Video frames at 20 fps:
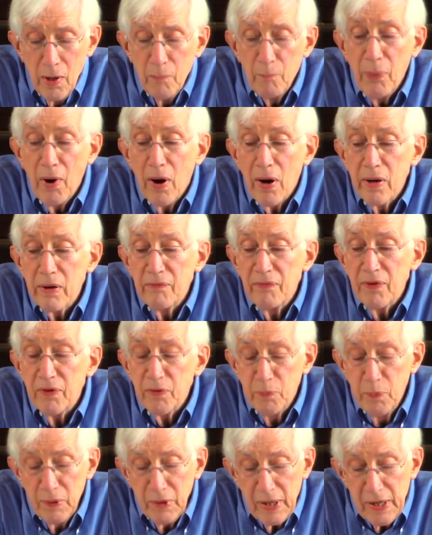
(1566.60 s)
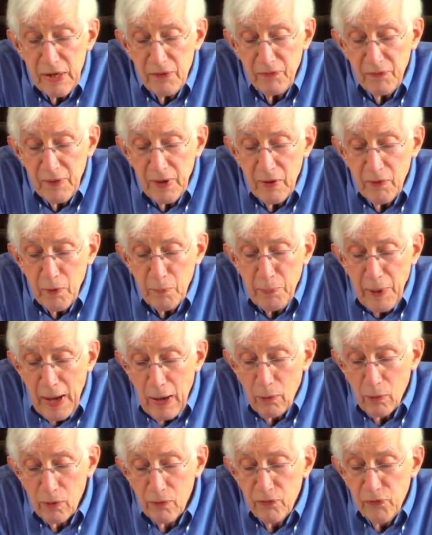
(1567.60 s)
Part of this belief in the
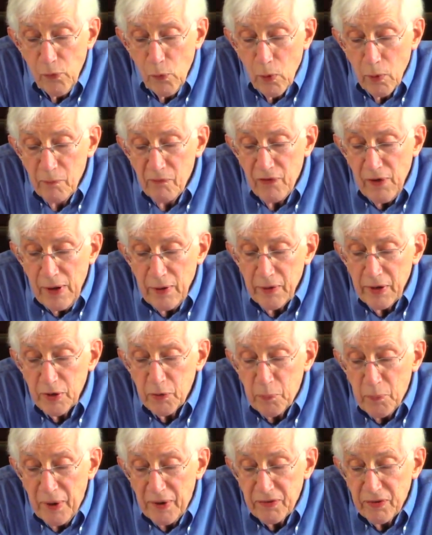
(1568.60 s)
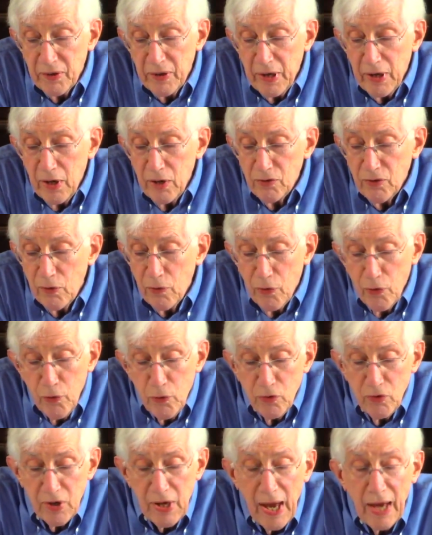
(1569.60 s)
power of form found expression in his
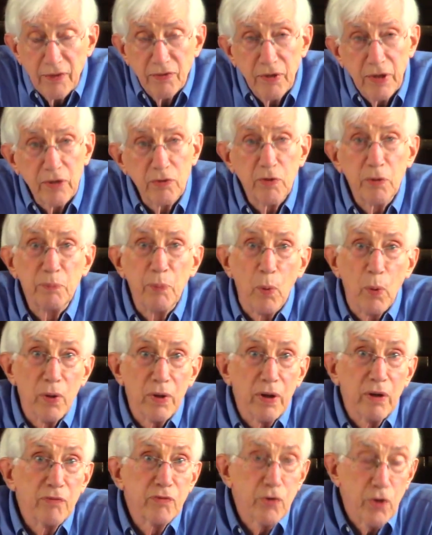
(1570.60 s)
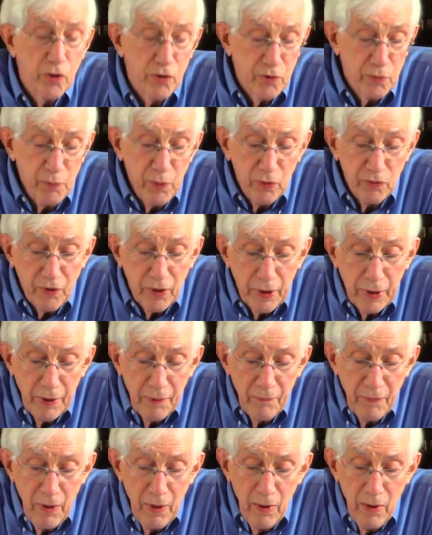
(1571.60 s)
enthusiastic support of church music.
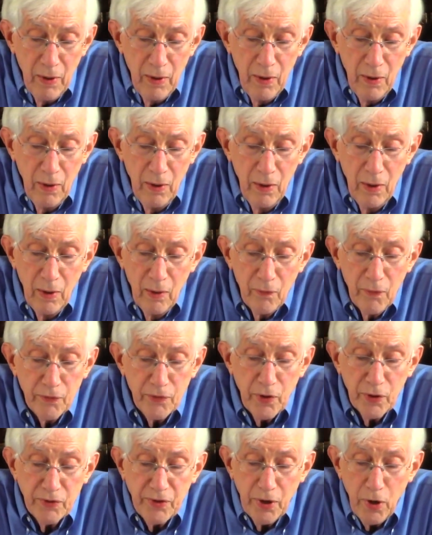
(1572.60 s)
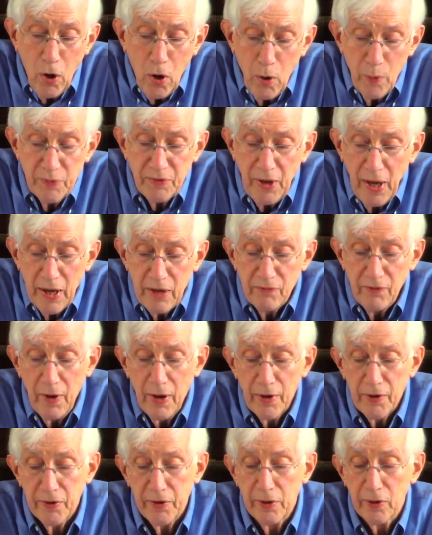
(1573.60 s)
The church had always had a
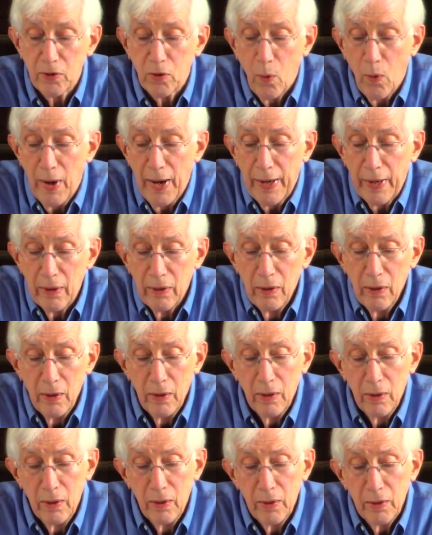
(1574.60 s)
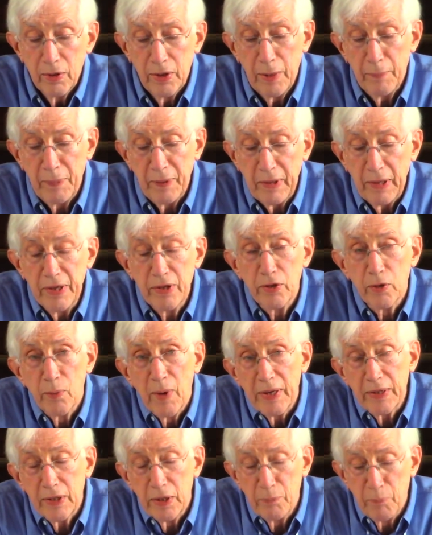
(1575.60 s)
volunteer choir, typically
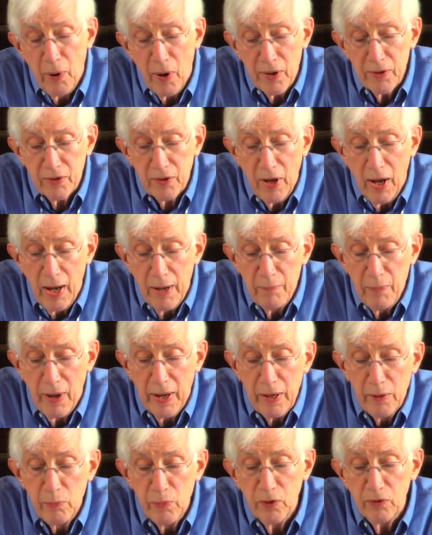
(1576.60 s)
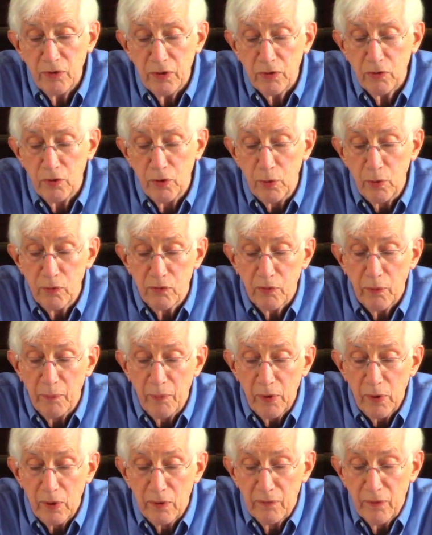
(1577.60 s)
directed part-time by a music student from
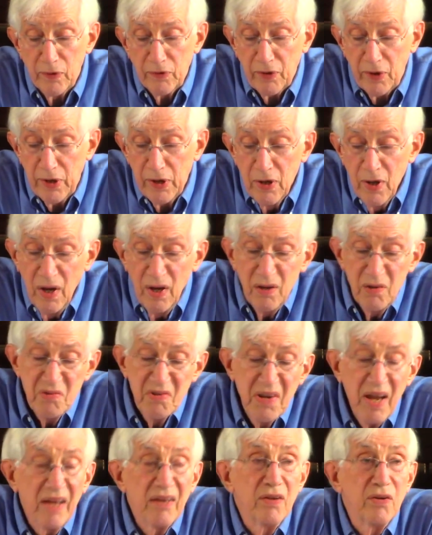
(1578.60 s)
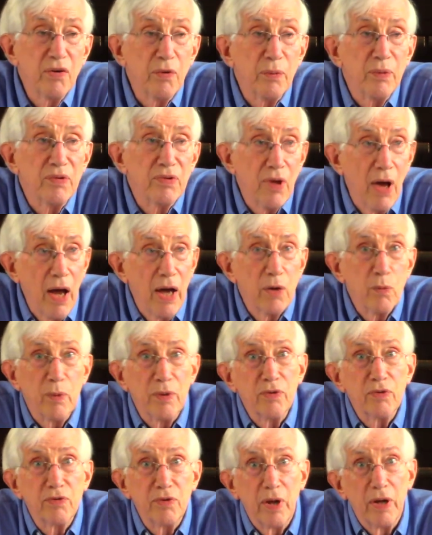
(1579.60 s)
the university who tended to resign
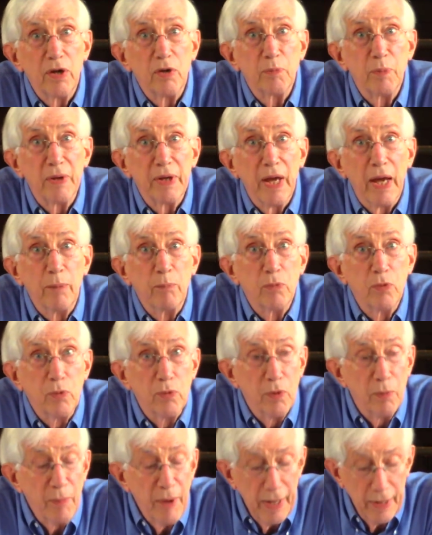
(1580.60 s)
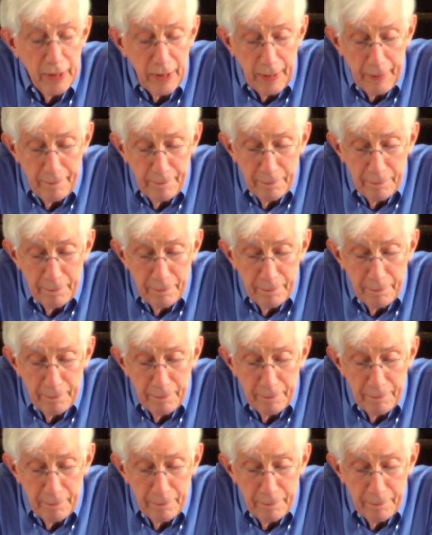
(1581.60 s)
when studies became too demanding.